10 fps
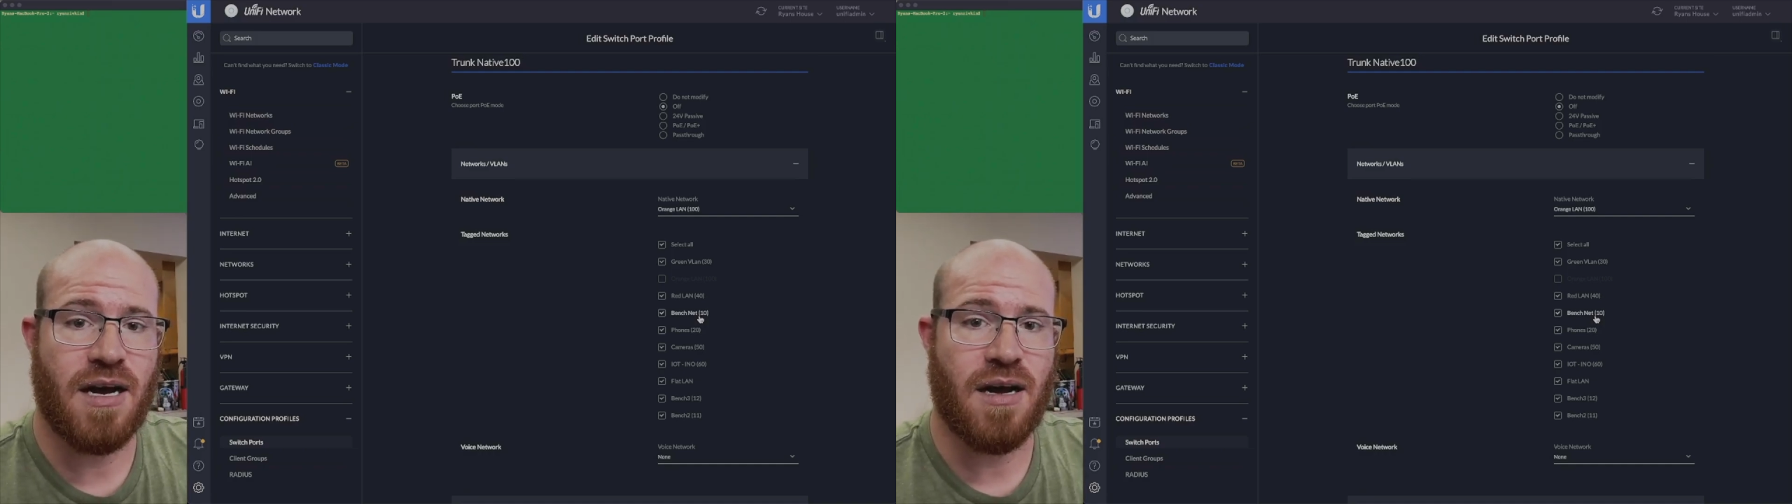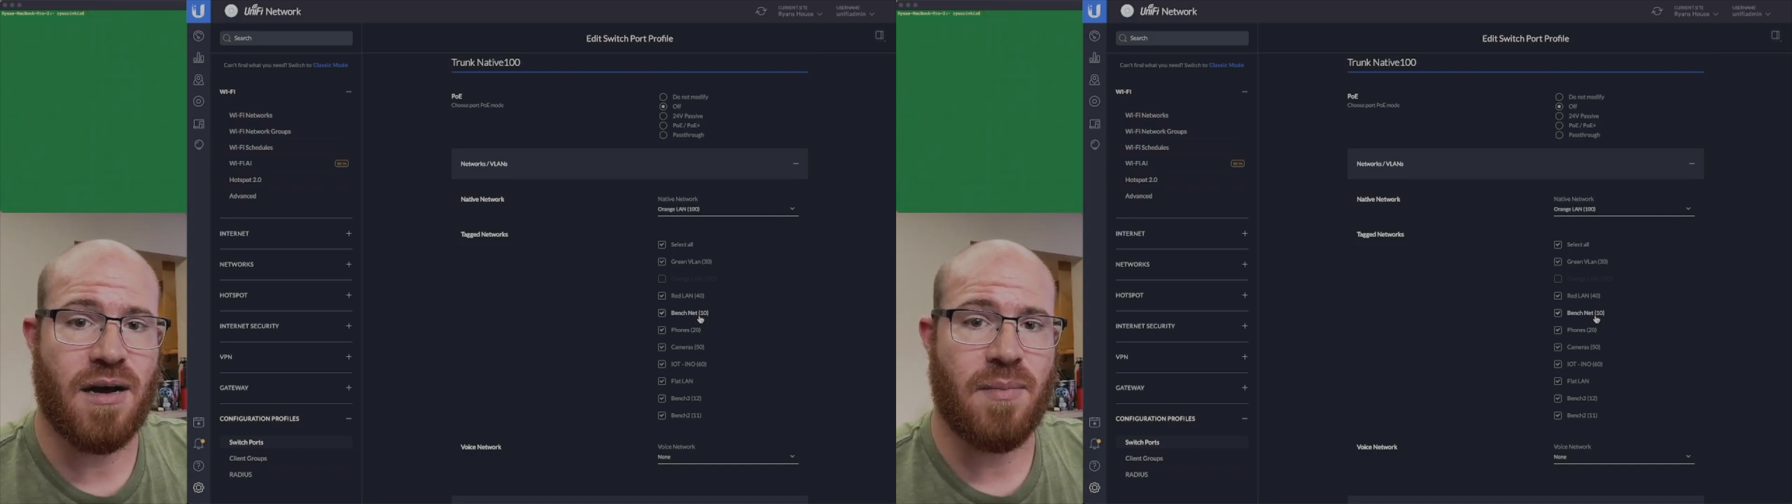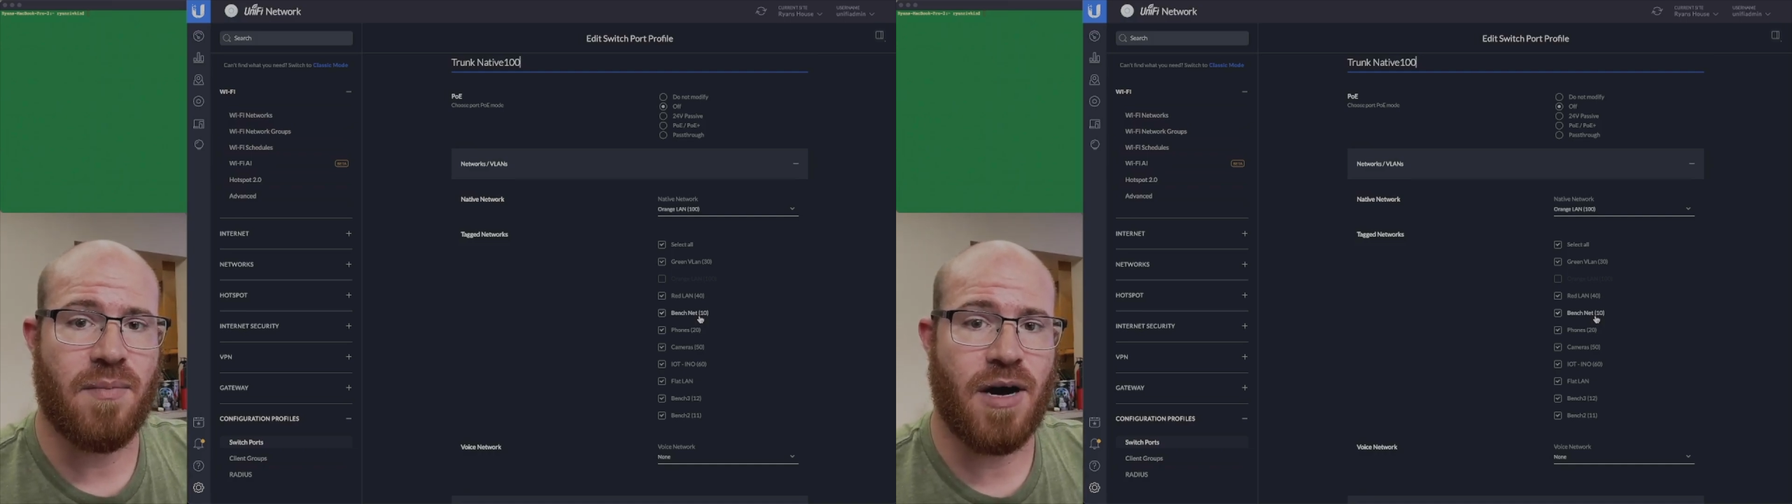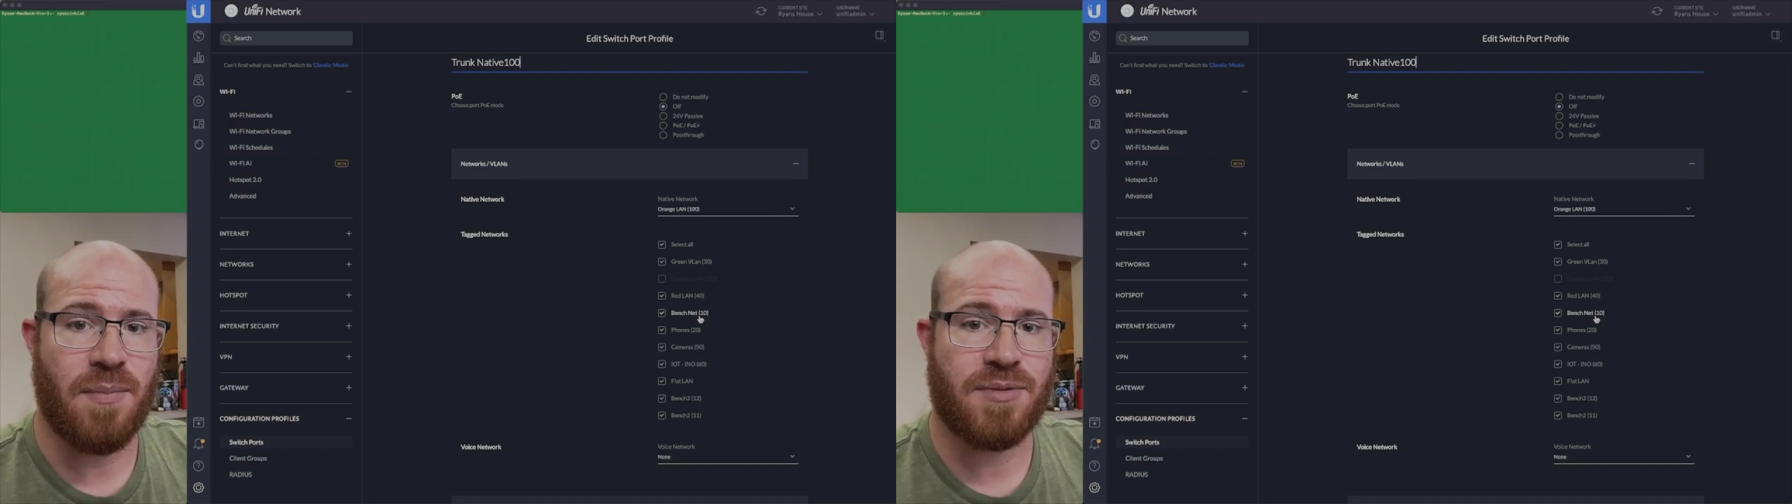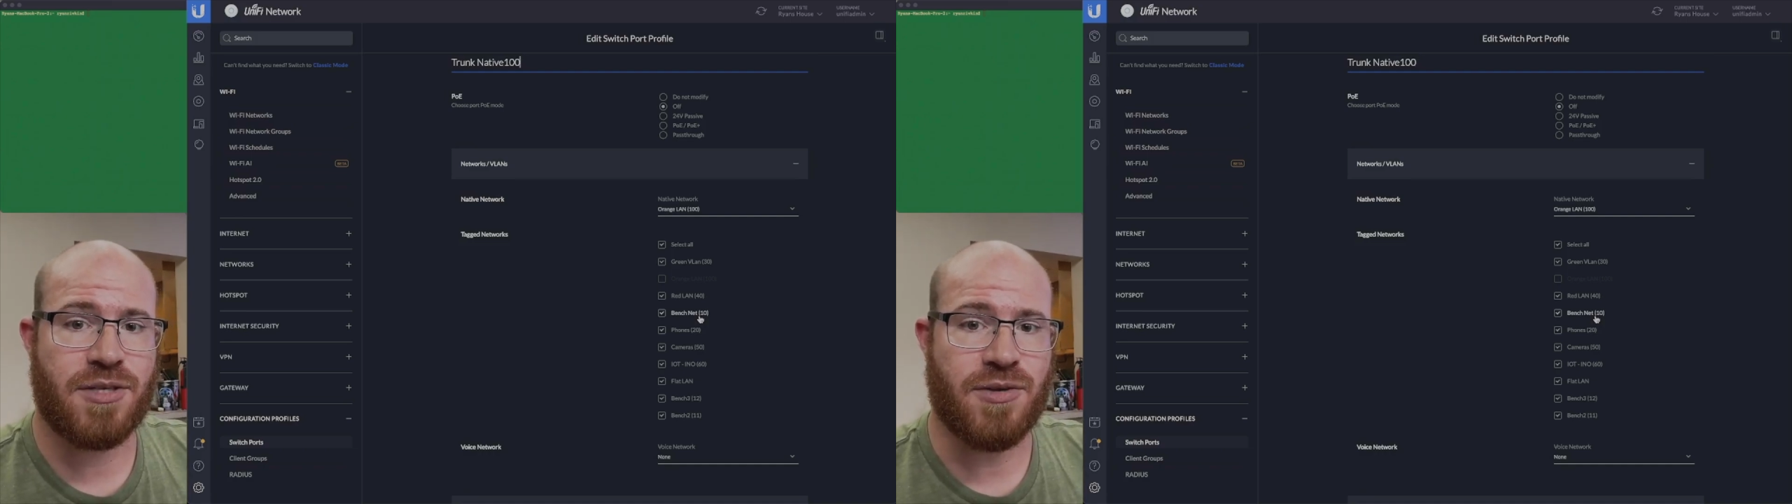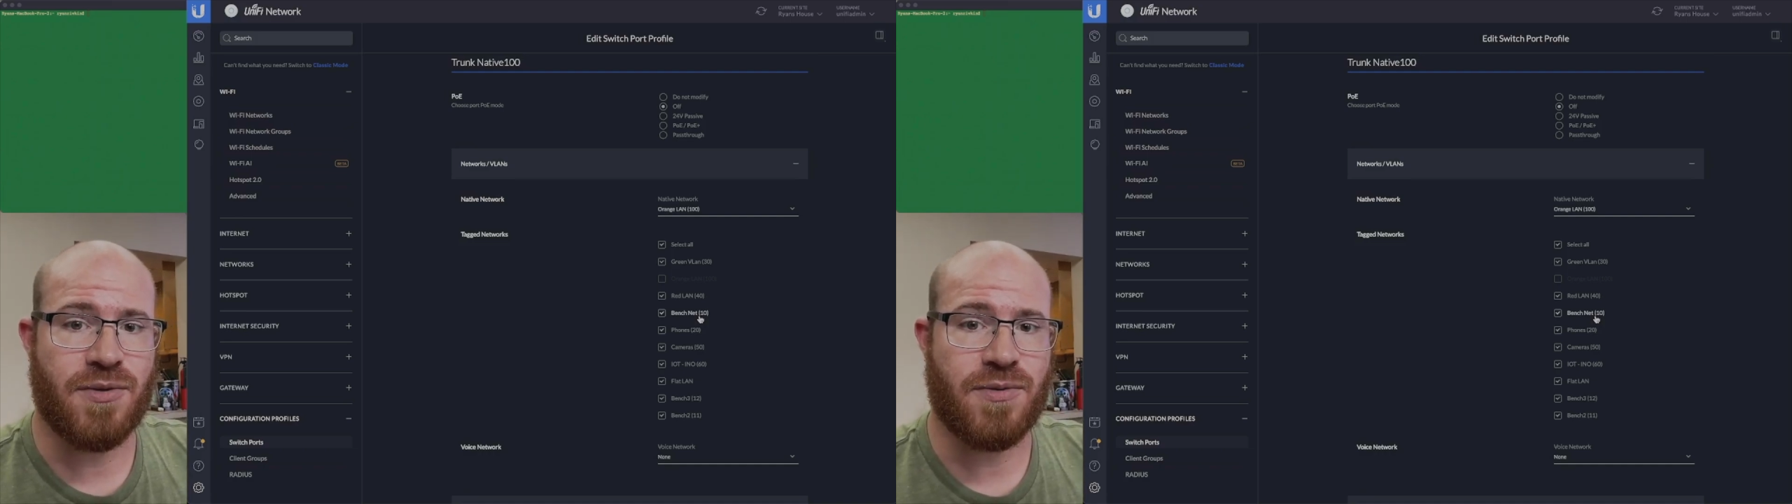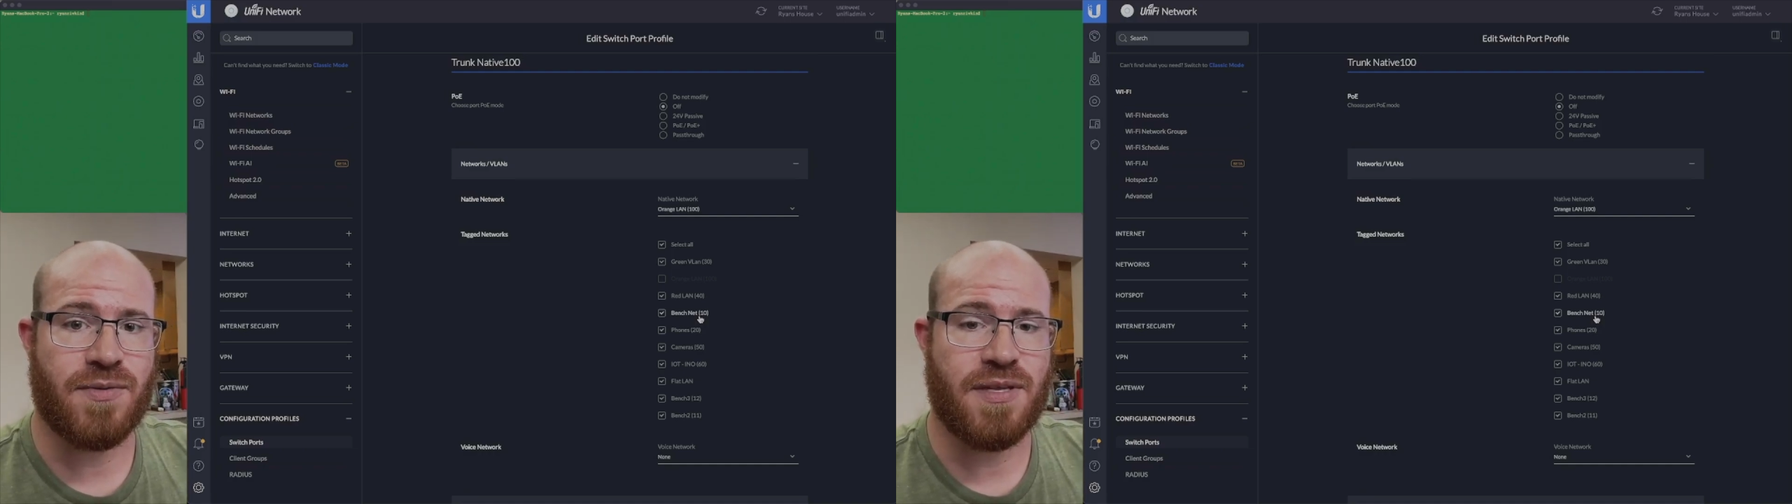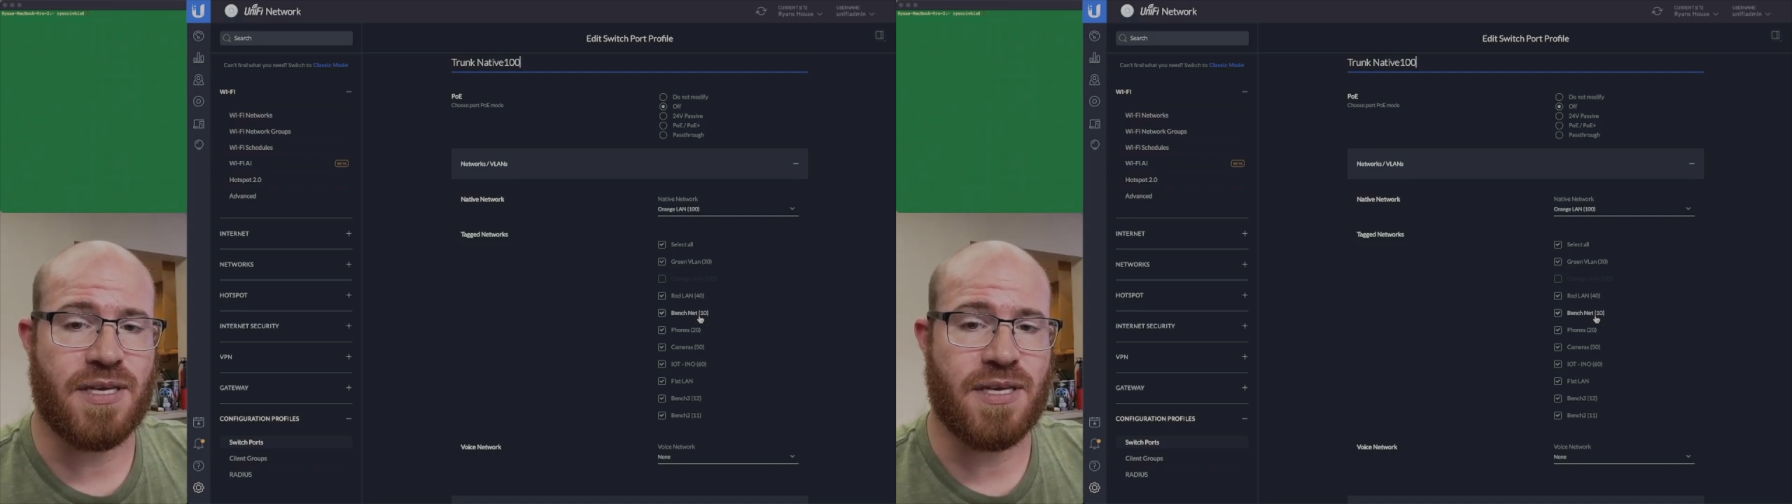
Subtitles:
up to